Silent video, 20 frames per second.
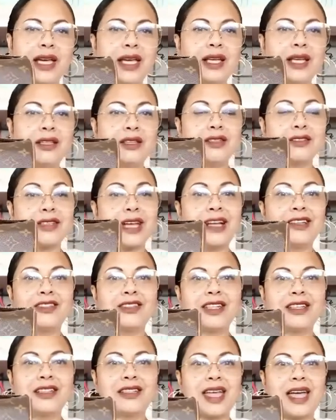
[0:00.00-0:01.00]
It looks, I
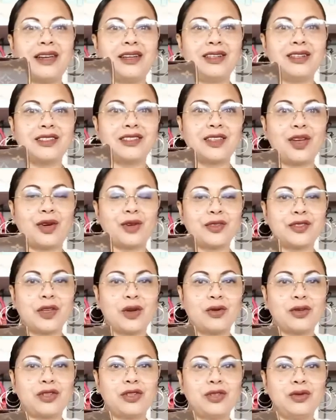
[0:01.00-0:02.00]
just think that looks so
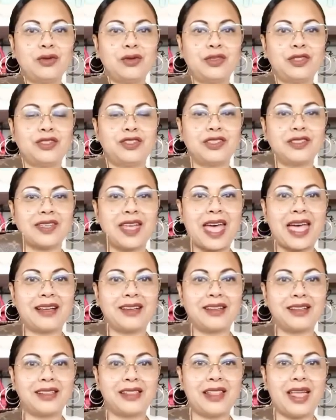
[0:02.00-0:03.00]
cute to just
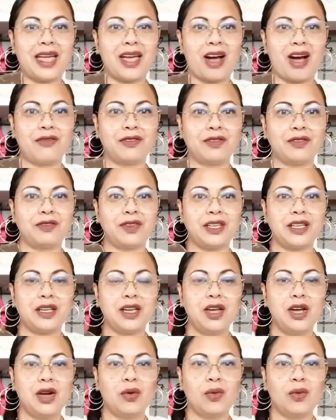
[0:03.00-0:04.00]
hang a clay off of it
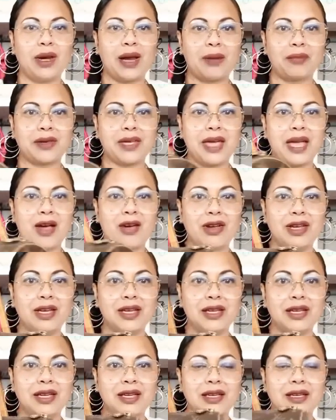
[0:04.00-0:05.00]
when I'm carrying
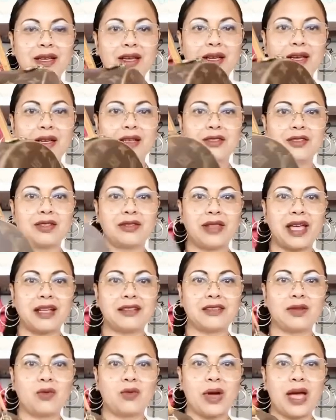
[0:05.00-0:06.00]
it. So
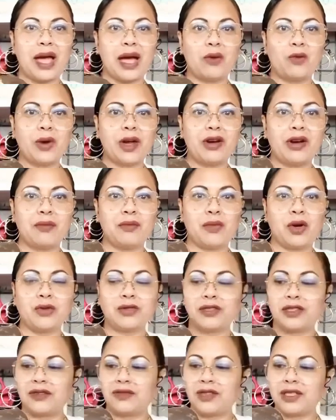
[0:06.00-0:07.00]
that's the way I wear it
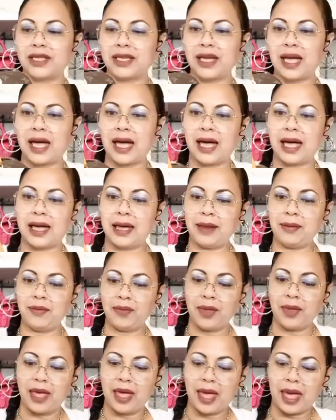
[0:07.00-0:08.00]
most of the time.
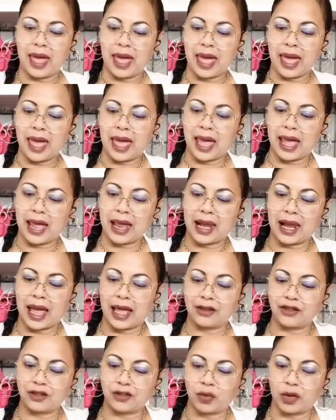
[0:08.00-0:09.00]
And
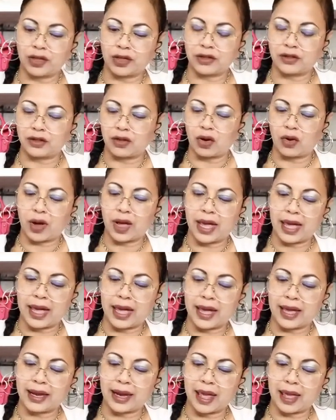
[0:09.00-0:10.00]
I just wanted to go
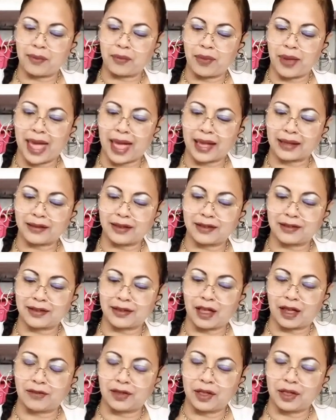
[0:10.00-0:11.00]
ahead and pack this
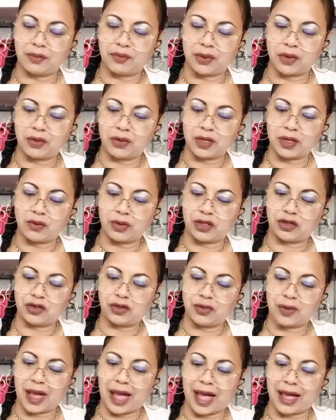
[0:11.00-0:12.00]
lovely beauty with
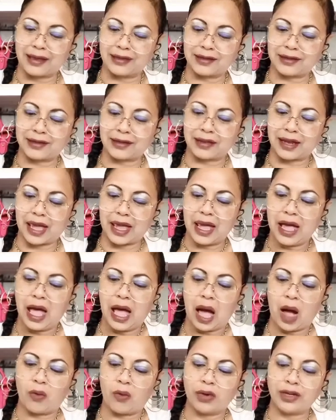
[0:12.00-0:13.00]
you guys today.
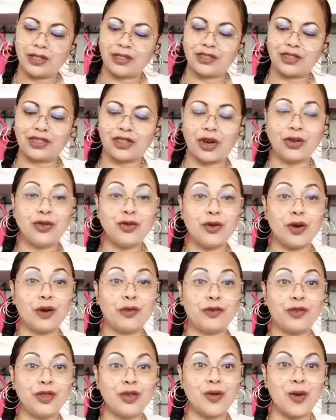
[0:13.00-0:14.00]
I wanted to show you a
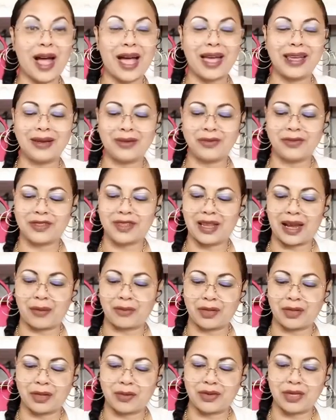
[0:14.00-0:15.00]
few items that
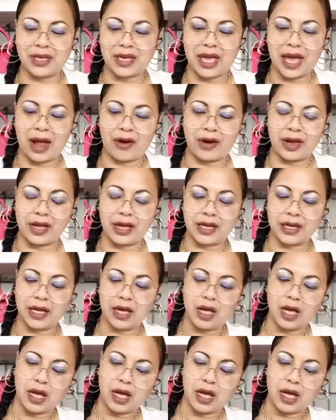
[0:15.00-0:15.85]
I'm gonna be carrying